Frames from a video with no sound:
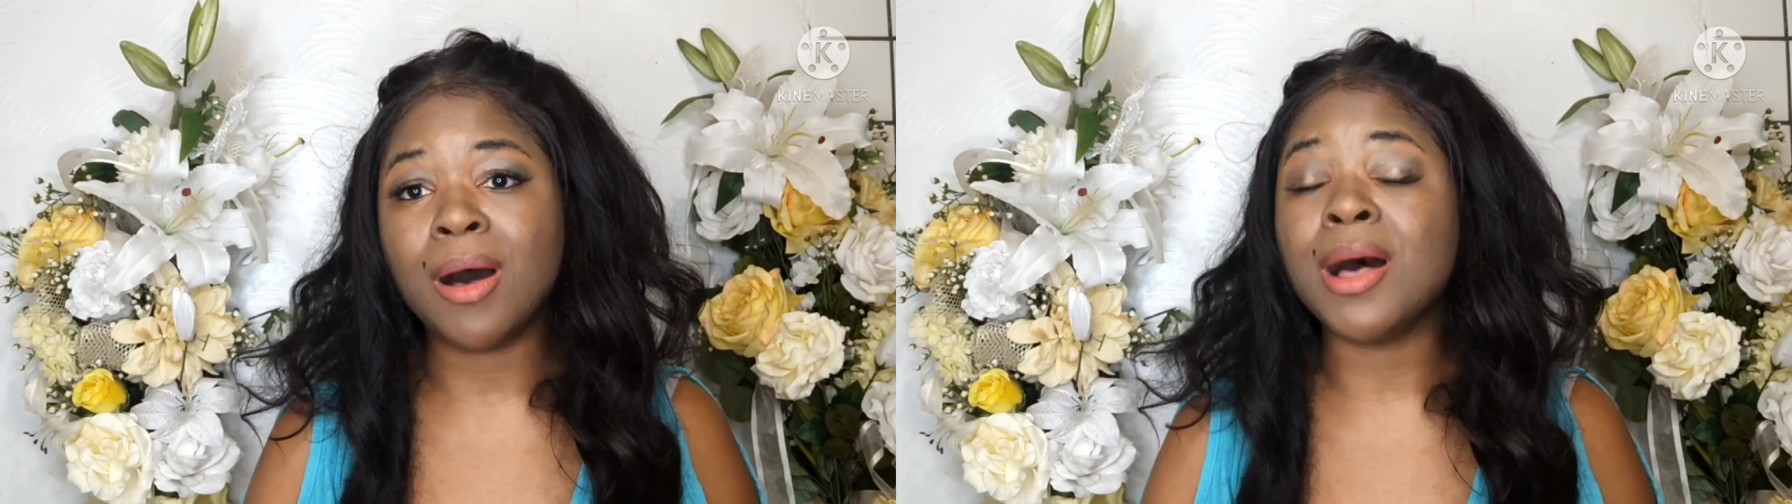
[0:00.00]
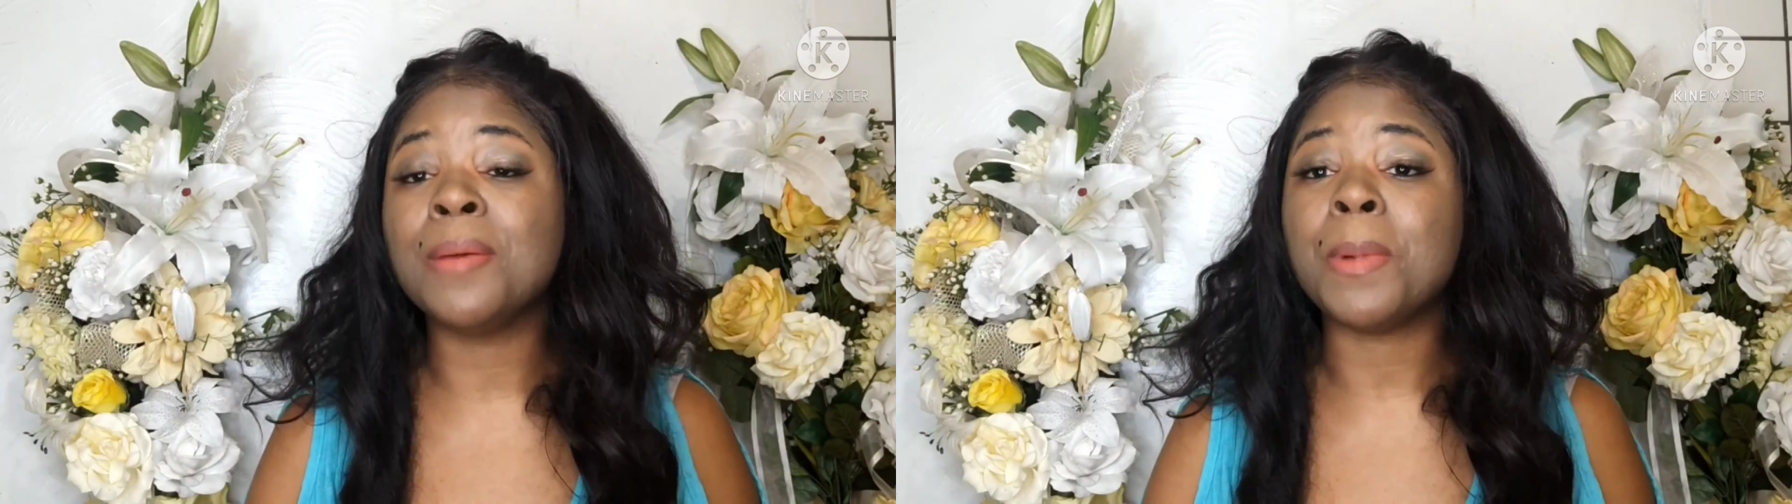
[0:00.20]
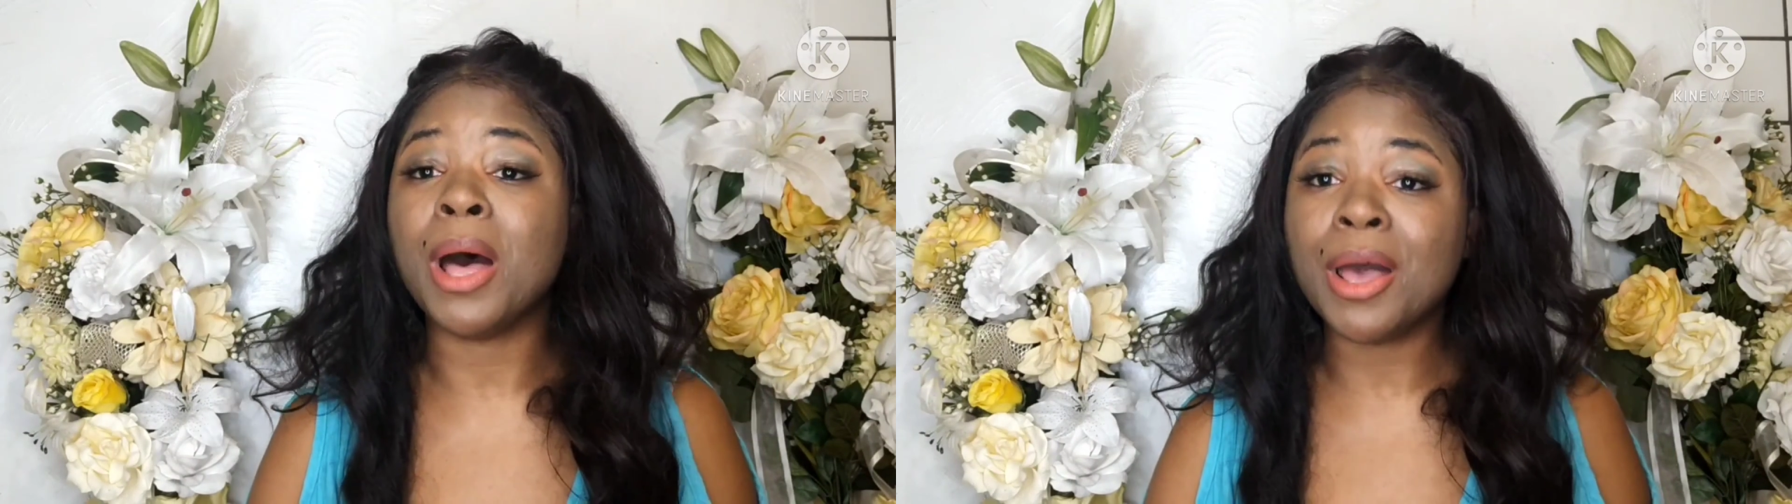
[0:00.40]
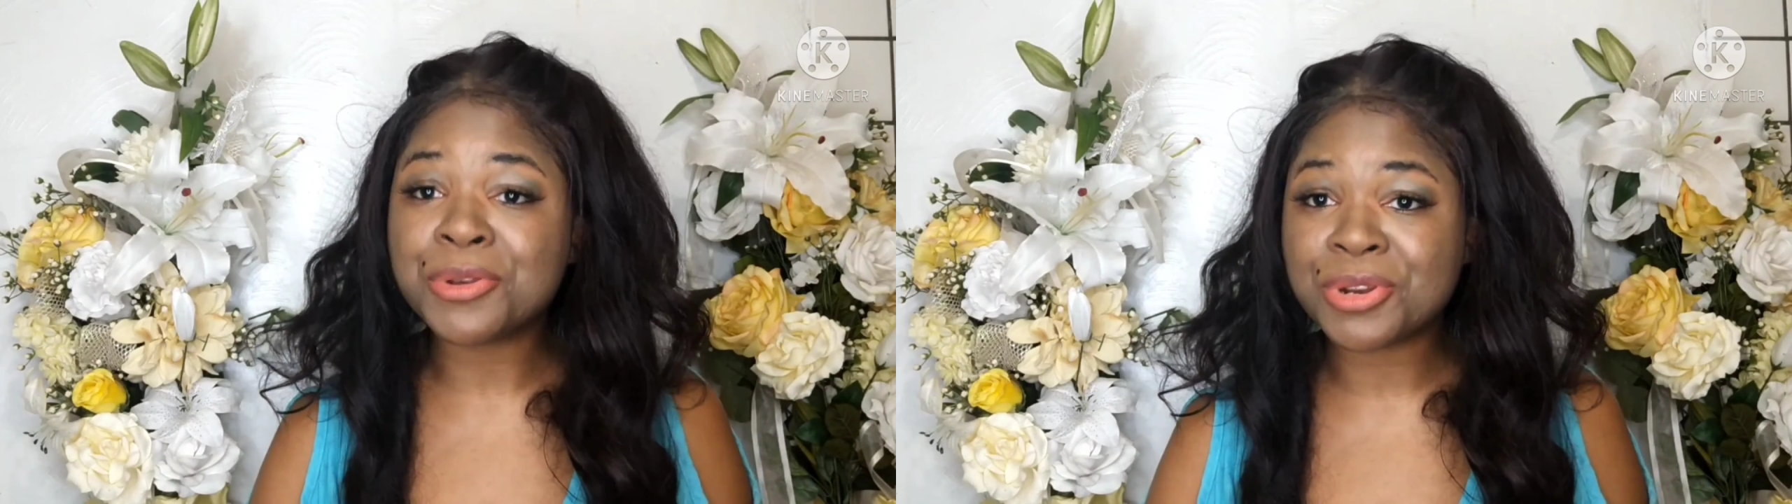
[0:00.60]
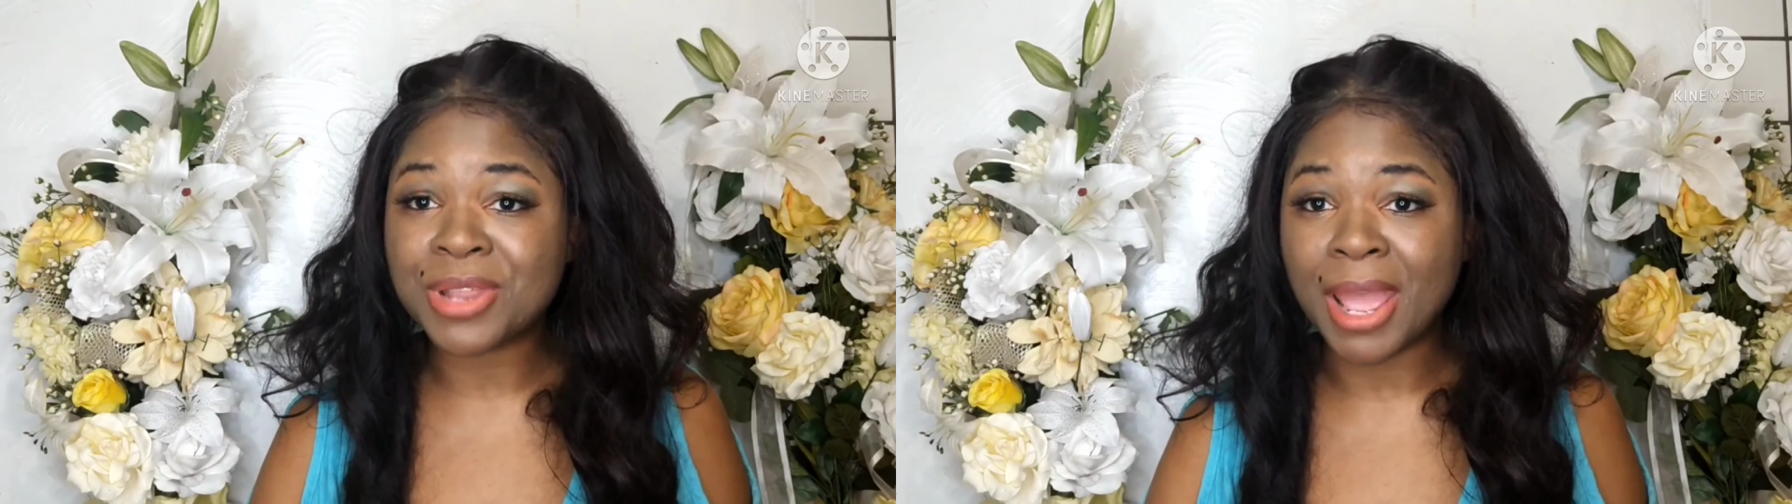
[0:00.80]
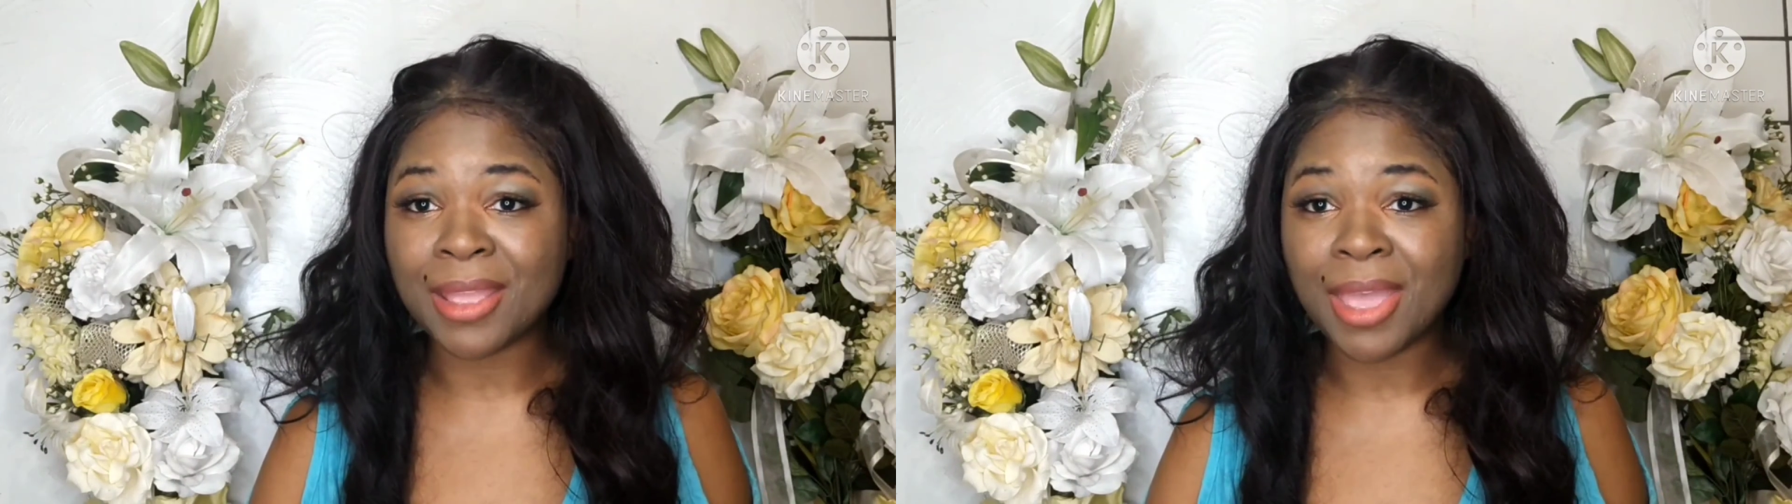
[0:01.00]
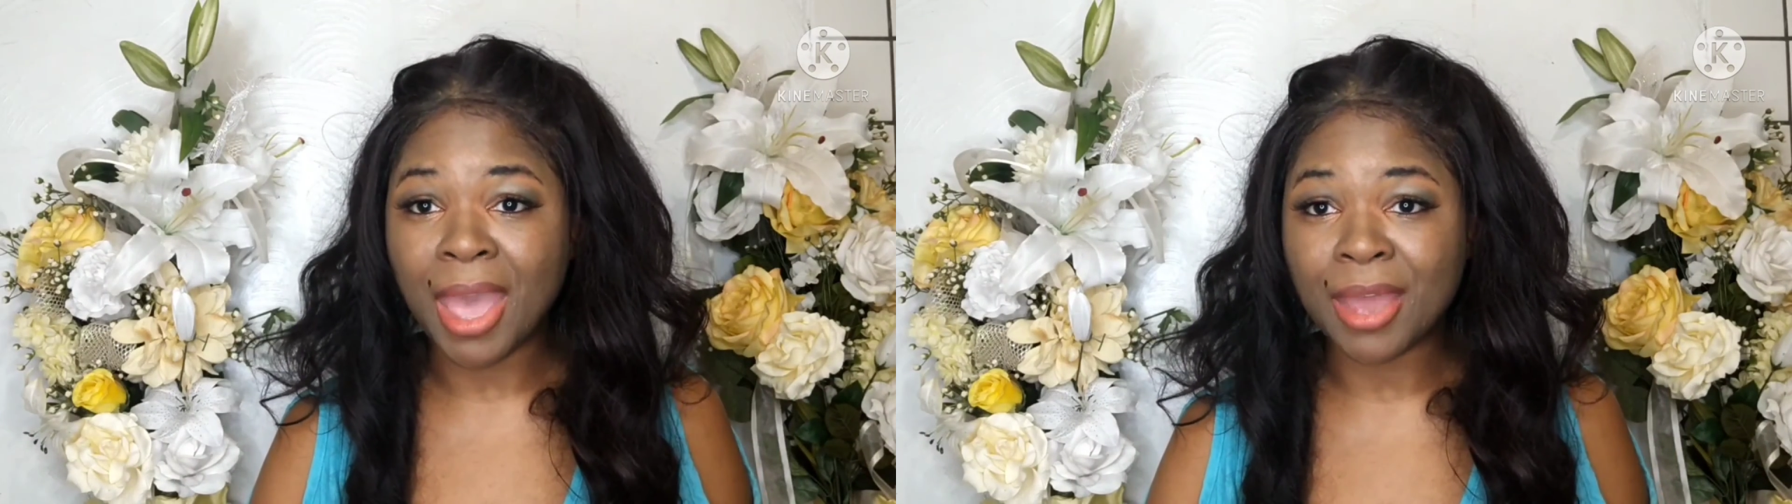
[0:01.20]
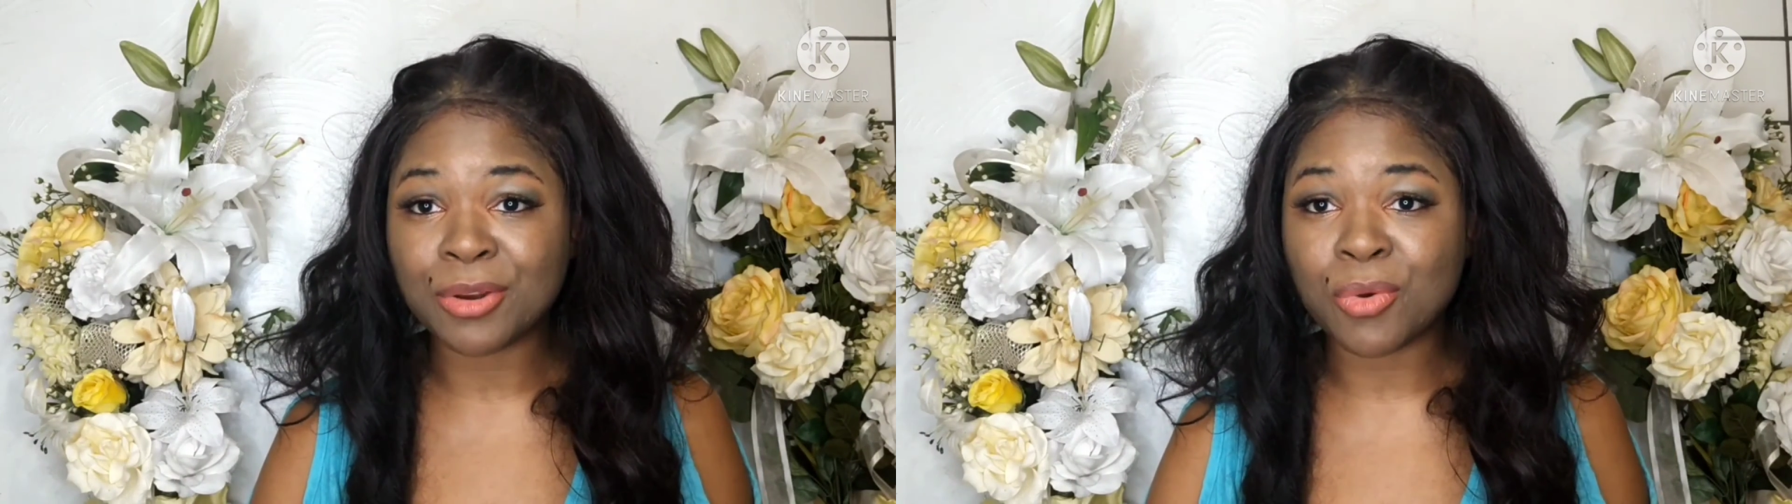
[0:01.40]
under that
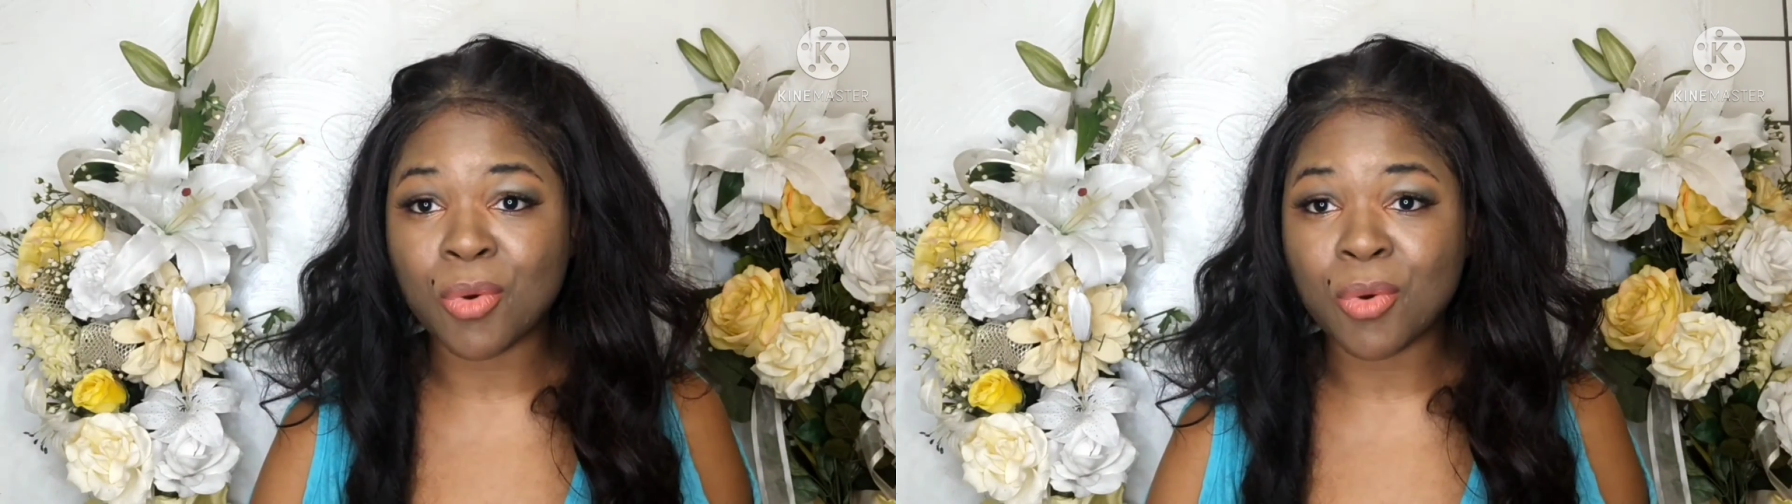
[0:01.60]
category.